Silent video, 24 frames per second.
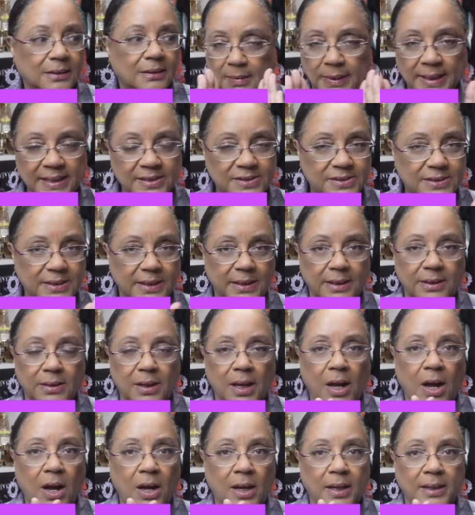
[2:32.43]
listed
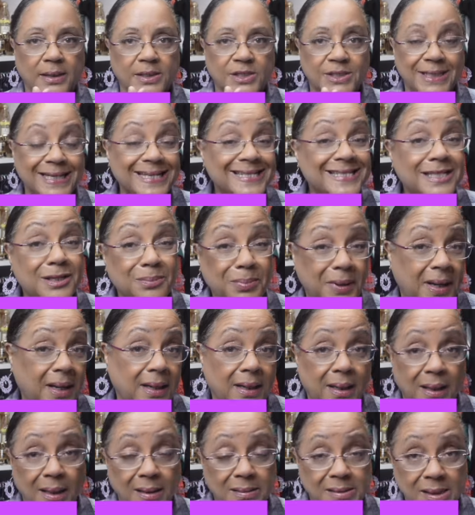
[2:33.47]
on
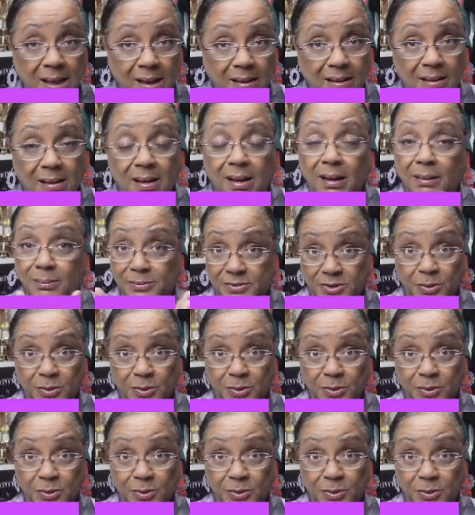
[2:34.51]
jcpenney.com.